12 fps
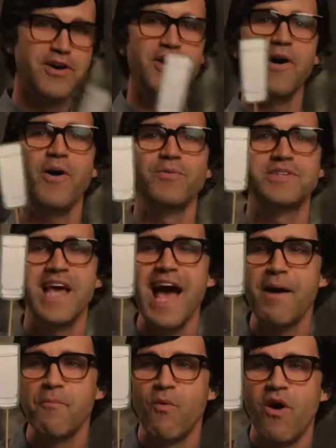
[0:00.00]
Good old
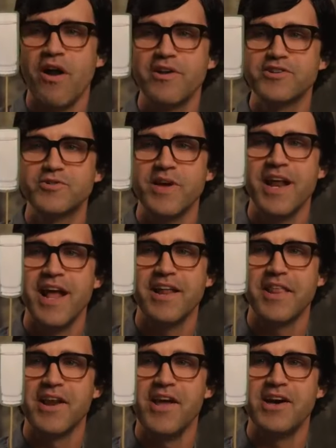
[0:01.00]
tap water straight out of
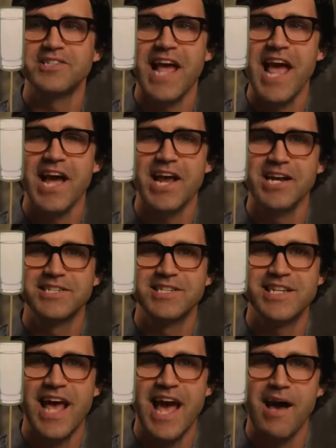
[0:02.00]
the Los Angeles
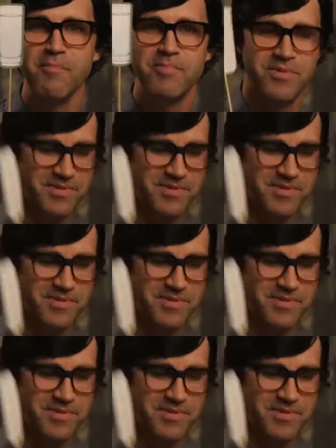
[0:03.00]
tap.